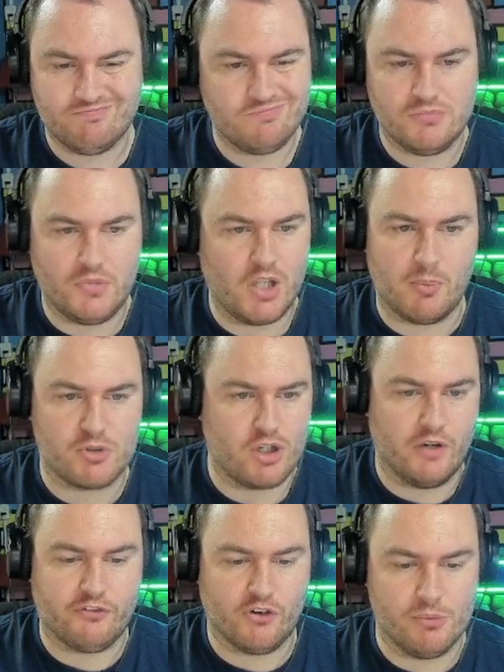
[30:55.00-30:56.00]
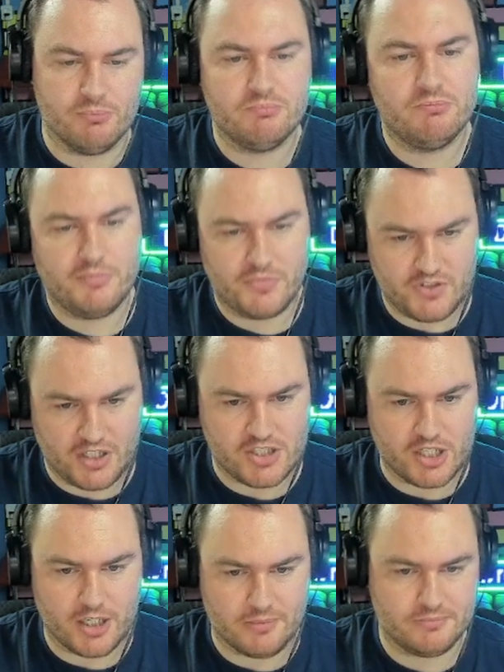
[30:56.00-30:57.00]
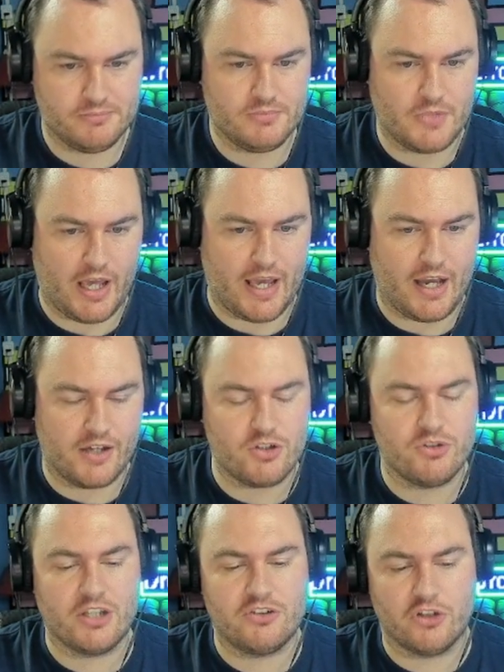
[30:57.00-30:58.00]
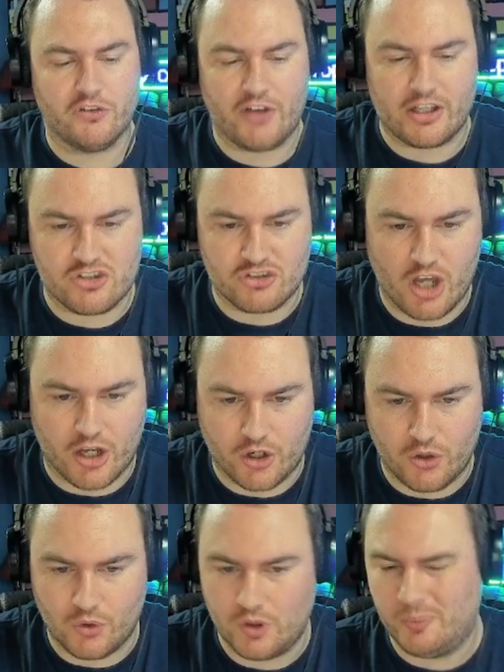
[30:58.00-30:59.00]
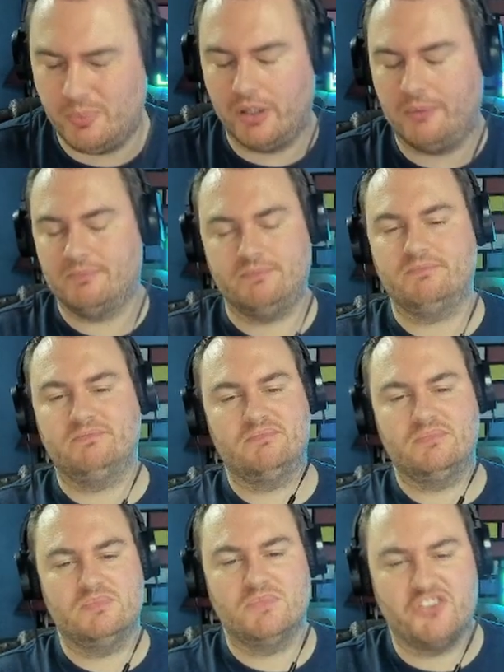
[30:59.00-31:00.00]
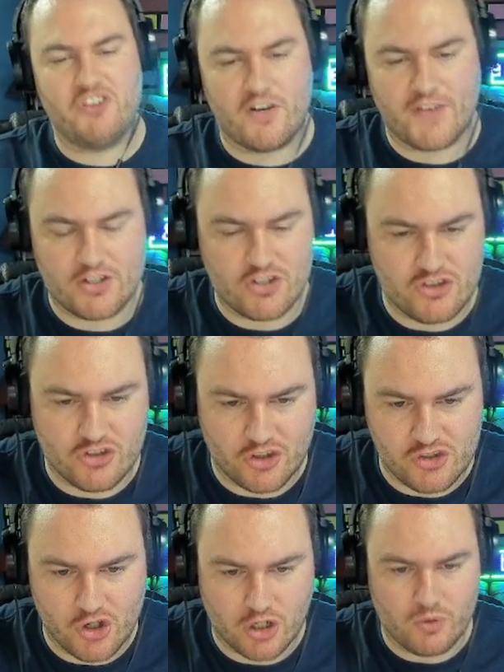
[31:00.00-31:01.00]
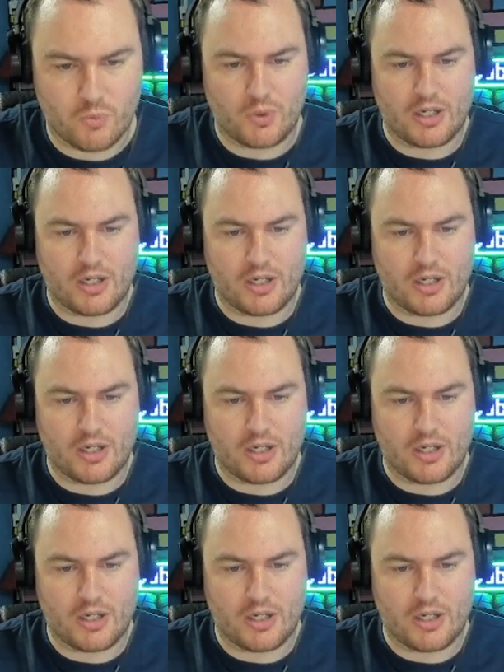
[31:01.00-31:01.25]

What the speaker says: Not much love for him. C tier. I do think Surfetch is kind of cool, but Farfetch is just a duck with a